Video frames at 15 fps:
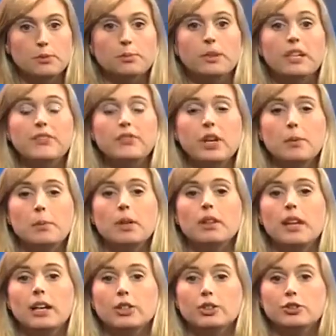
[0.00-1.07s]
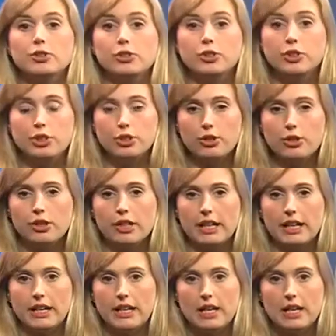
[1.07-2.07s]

beef up election security.